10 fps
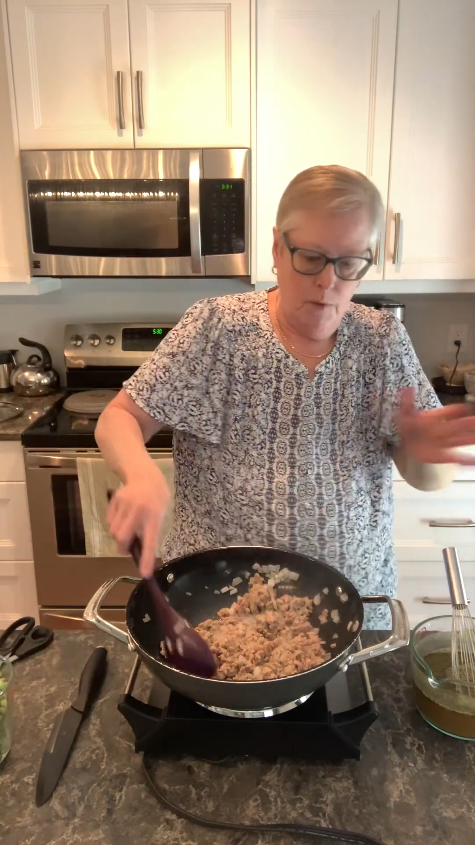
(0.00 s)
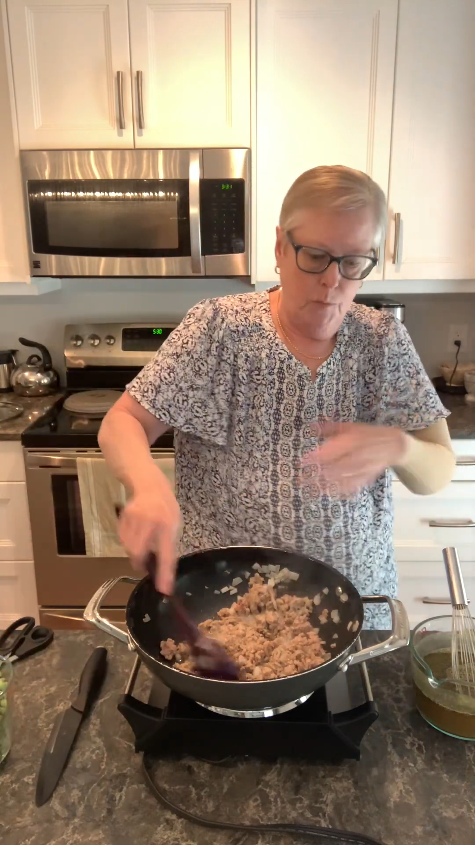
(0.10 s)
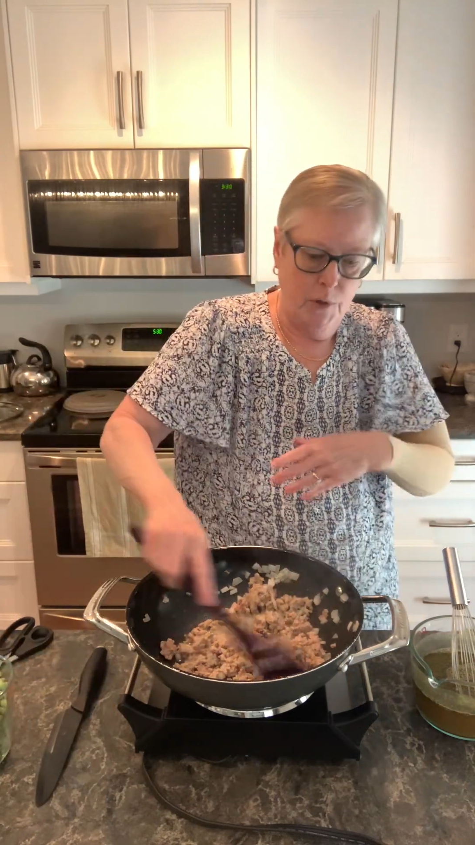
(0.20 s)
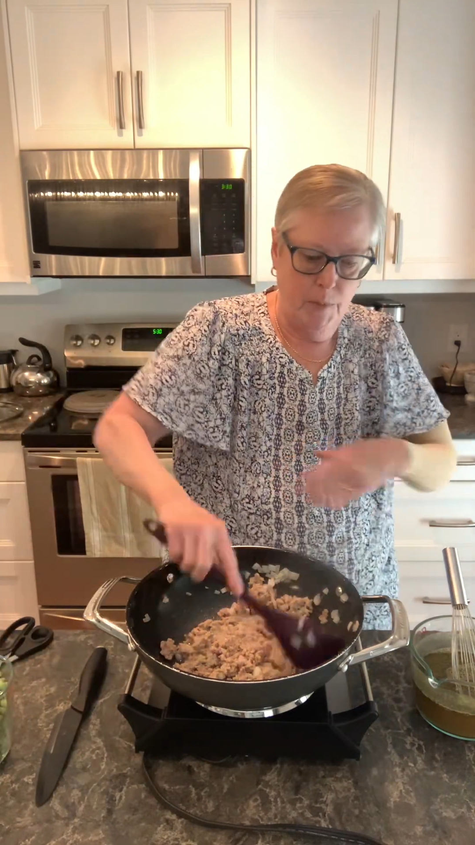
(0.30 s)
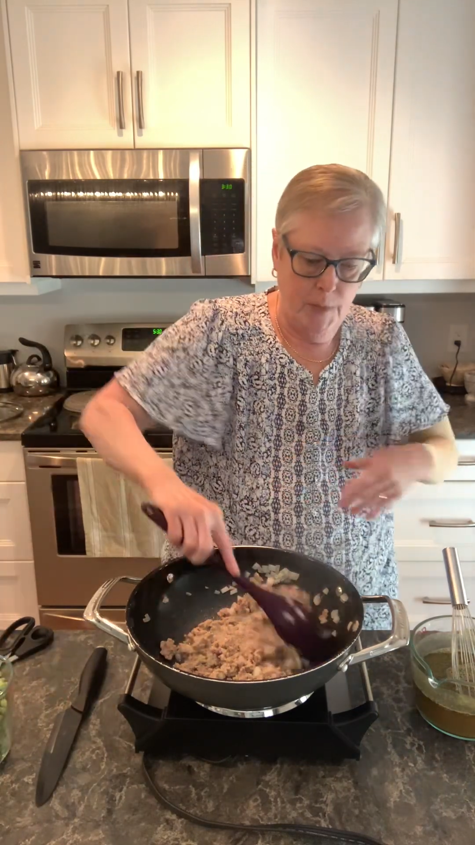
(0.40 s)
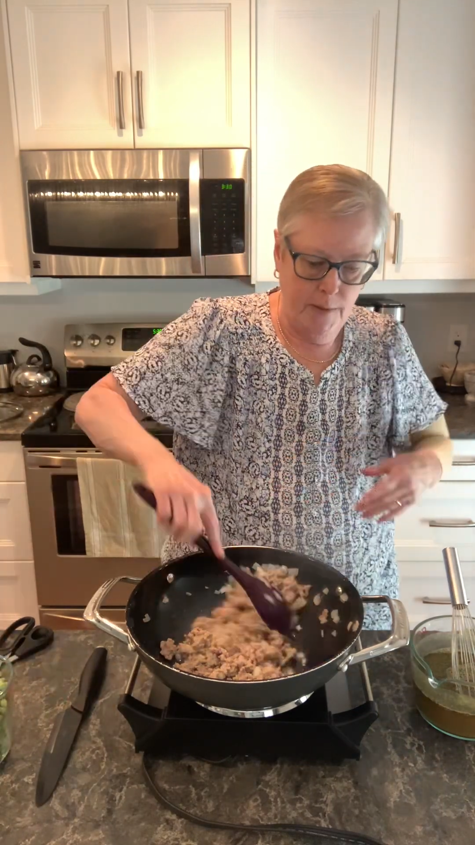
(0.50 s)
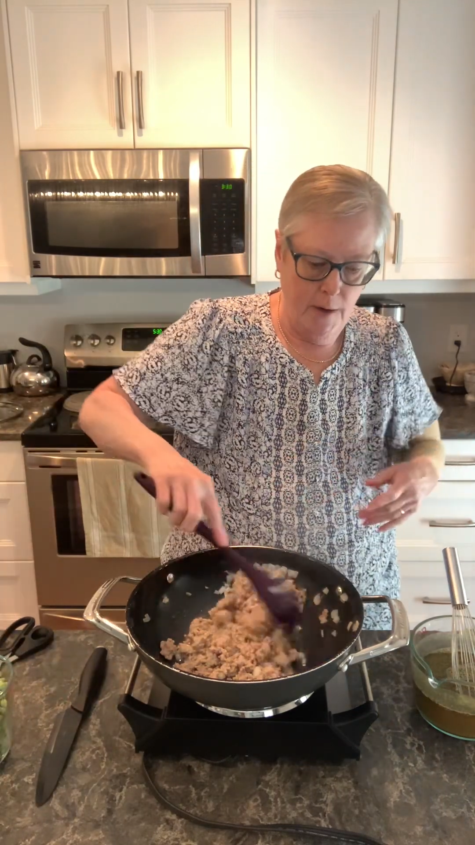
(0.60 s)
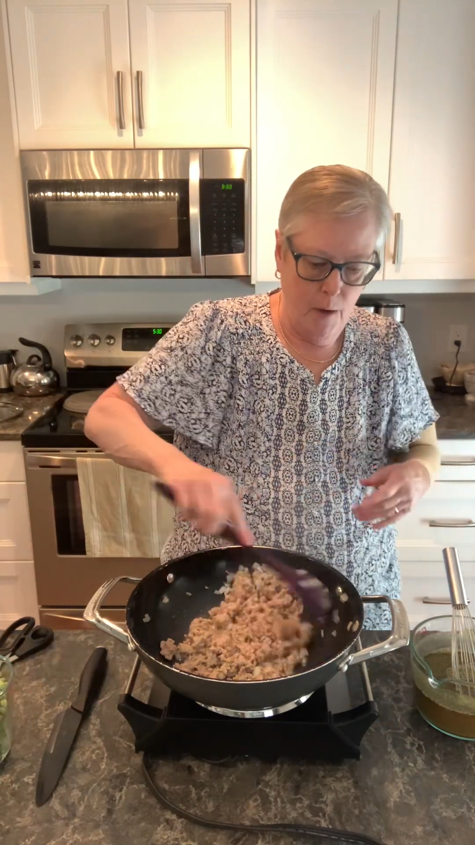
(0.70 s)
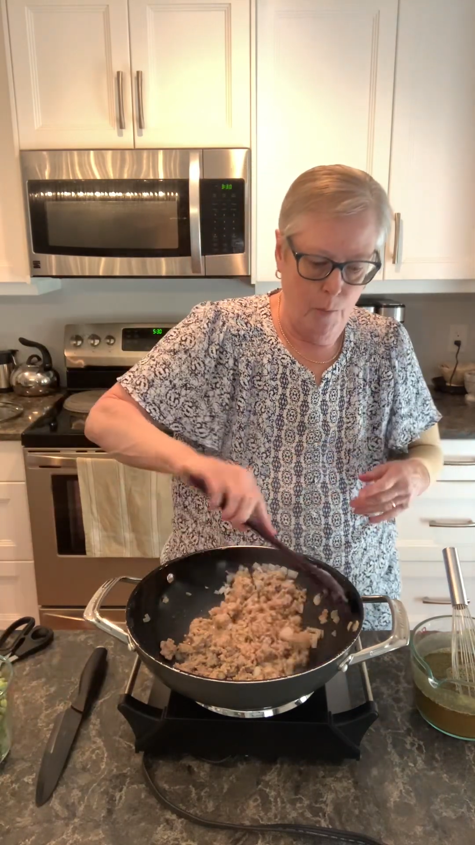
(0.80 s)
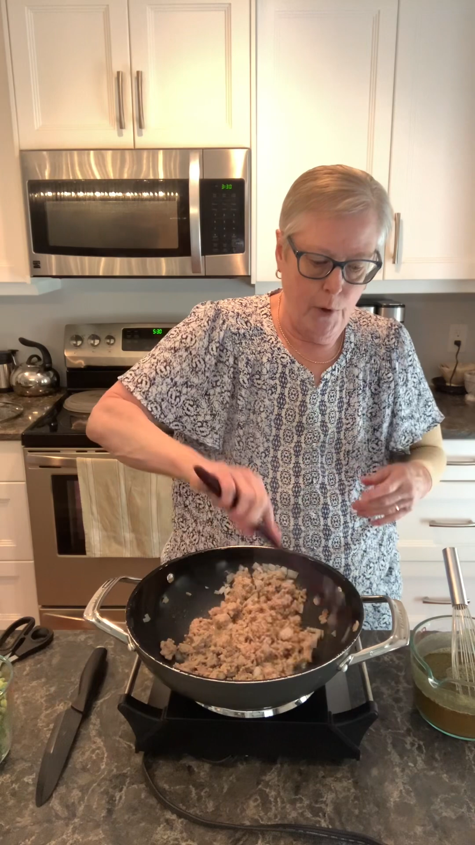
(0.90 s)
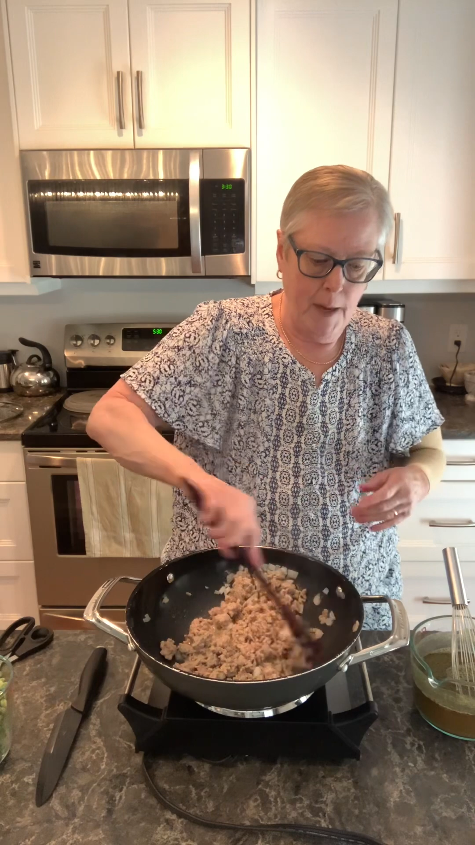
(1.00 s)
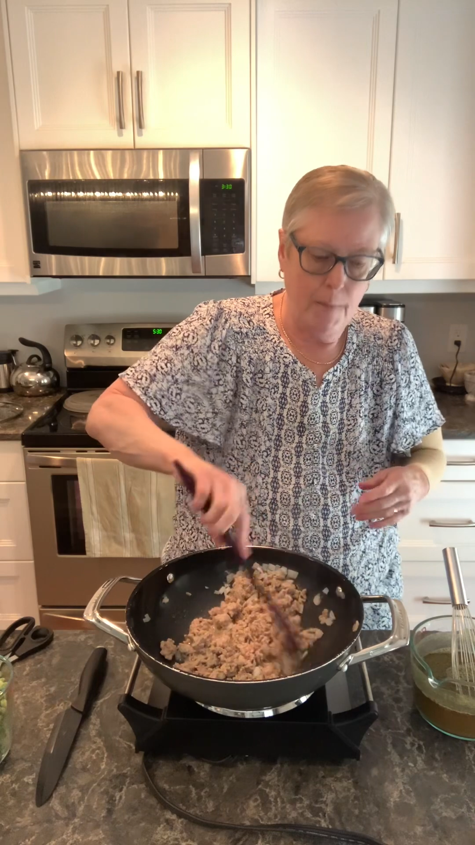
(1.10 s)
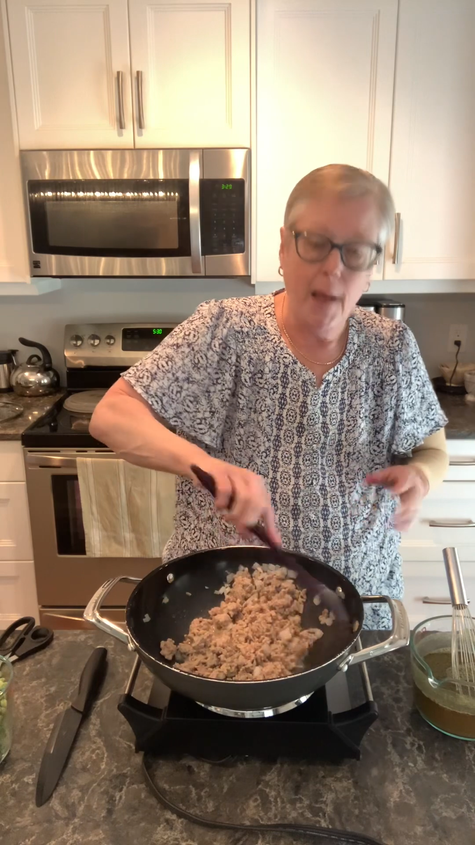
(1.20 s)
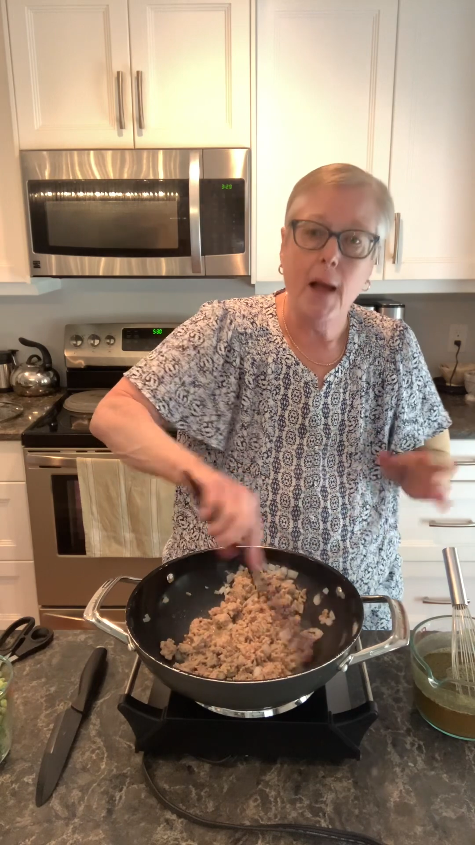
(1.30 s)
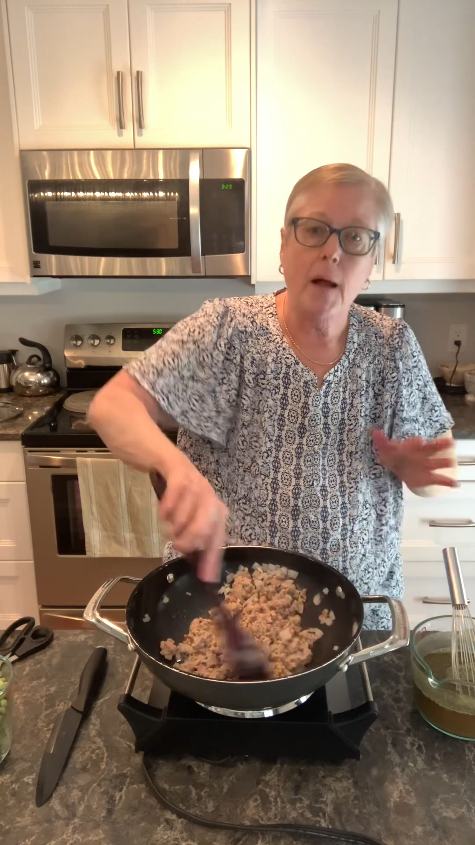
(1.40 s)
Put them in there, bring it
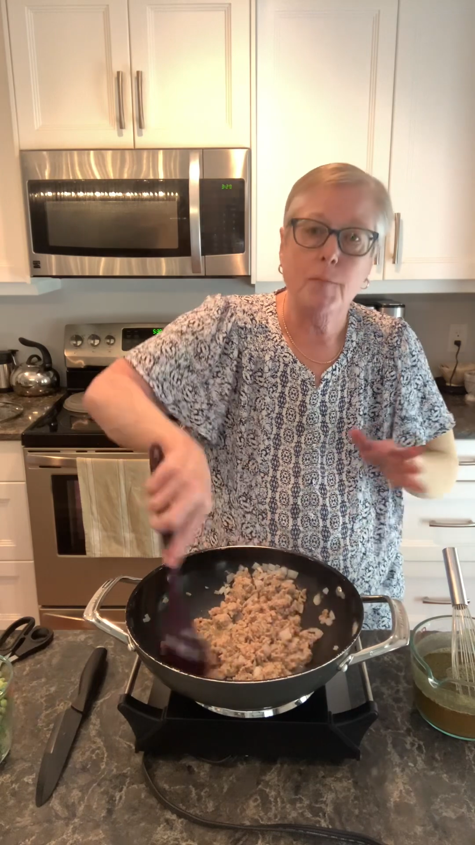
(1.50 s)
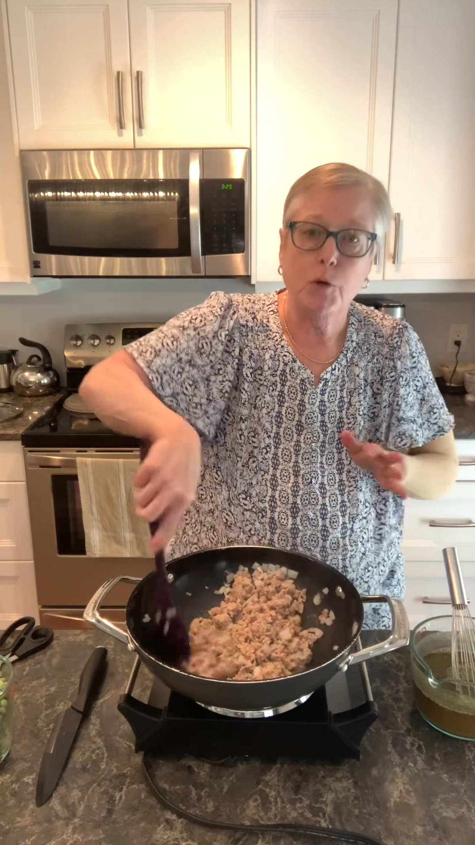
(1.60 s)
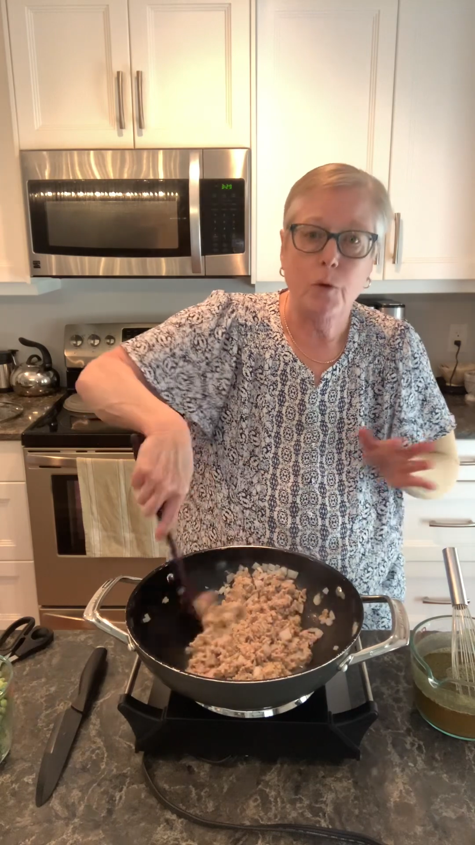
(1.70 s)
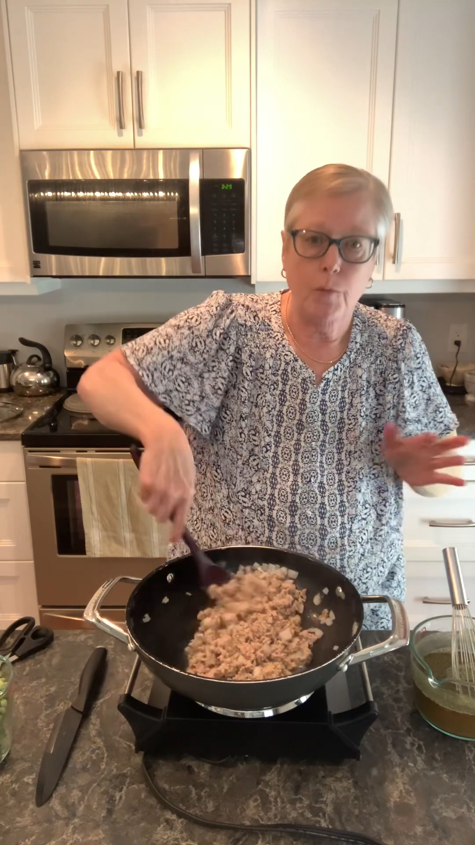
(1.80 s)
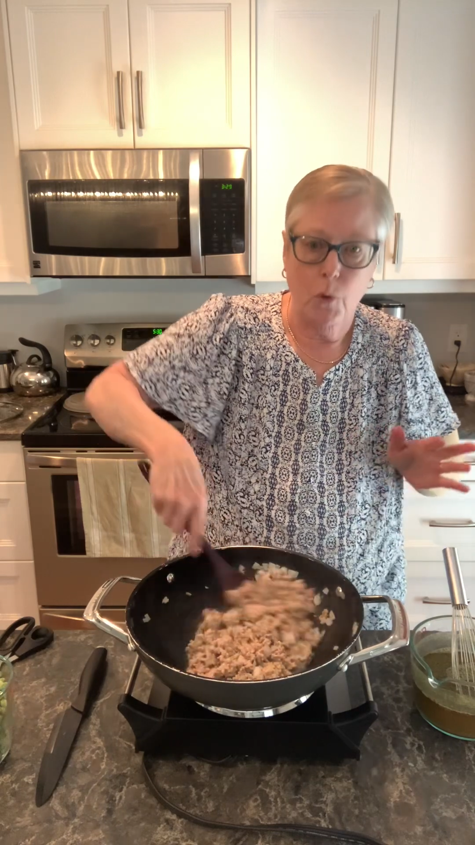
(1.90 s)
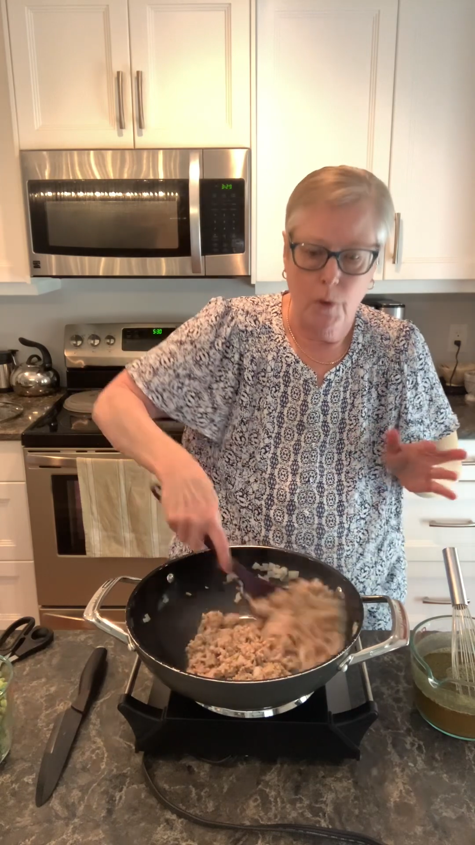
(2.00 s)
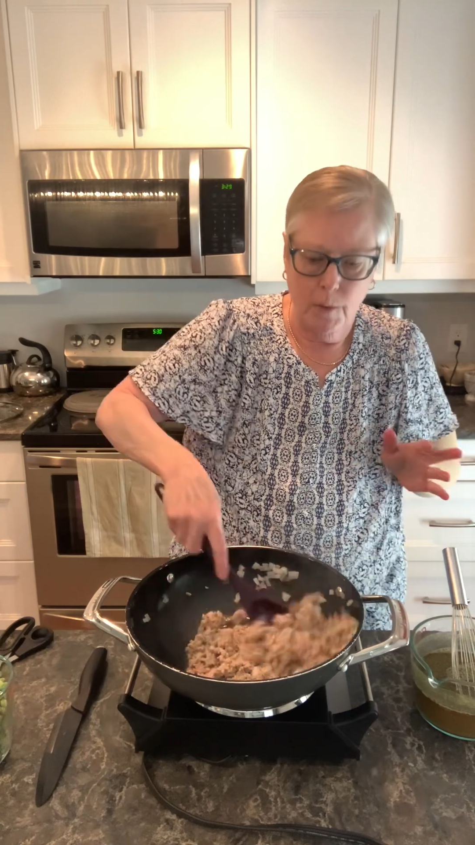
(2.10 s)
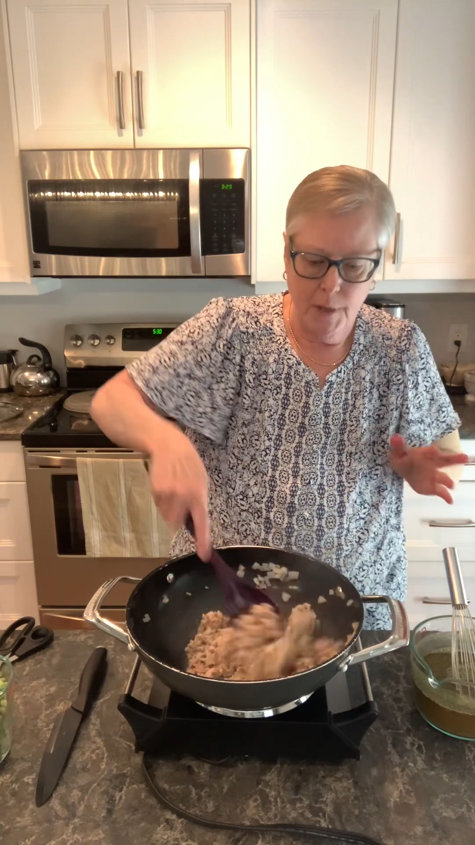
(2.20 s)
back up to a boil,